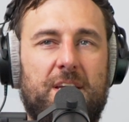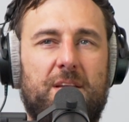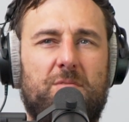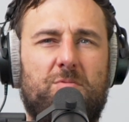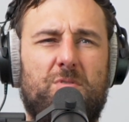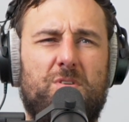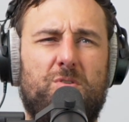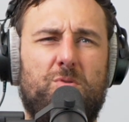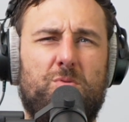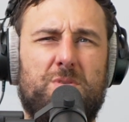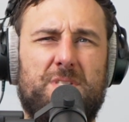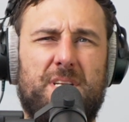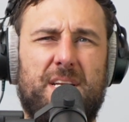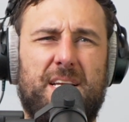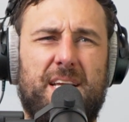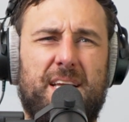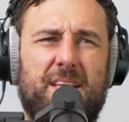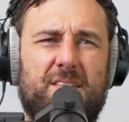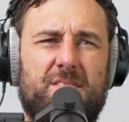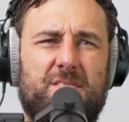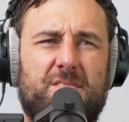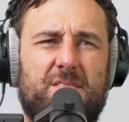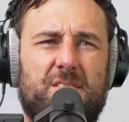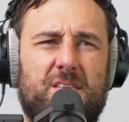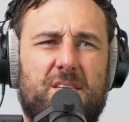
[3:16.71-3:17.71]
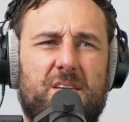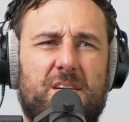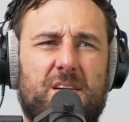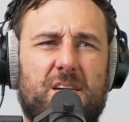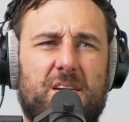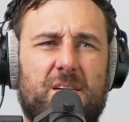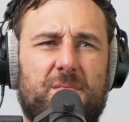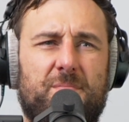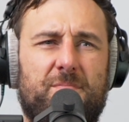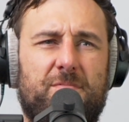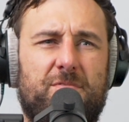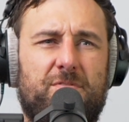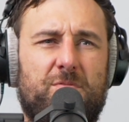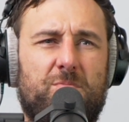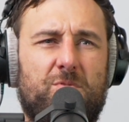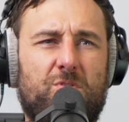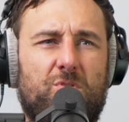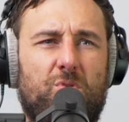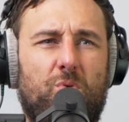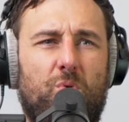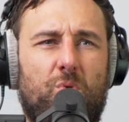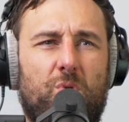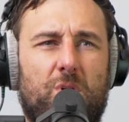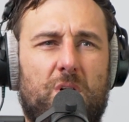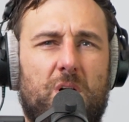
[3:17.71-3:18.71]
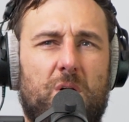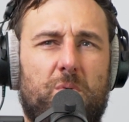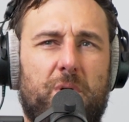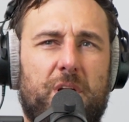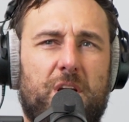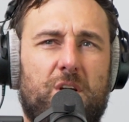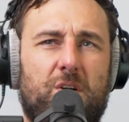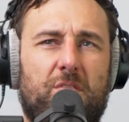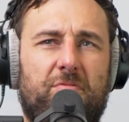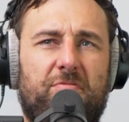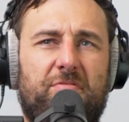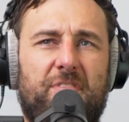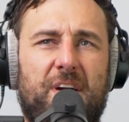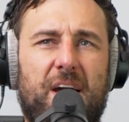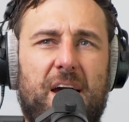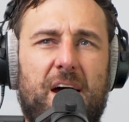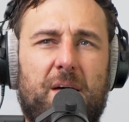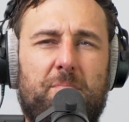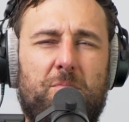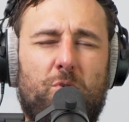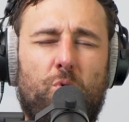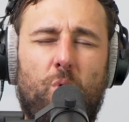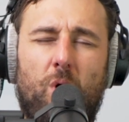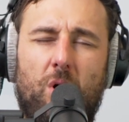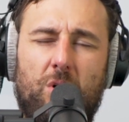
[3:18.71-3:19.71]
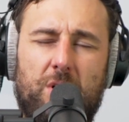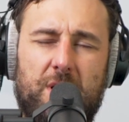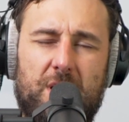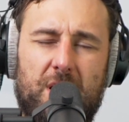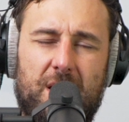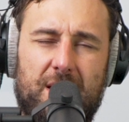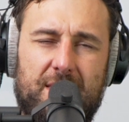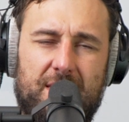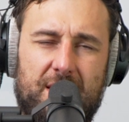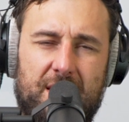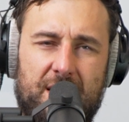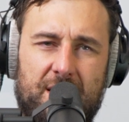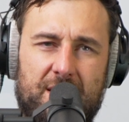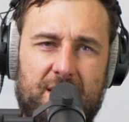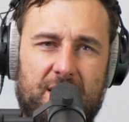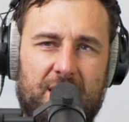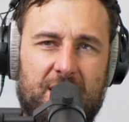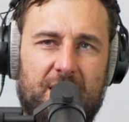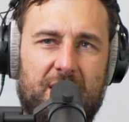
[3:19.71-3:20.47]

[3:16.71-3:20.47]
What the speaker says: Who was it against? From the corner where you got fouled, Milwaukee, I think.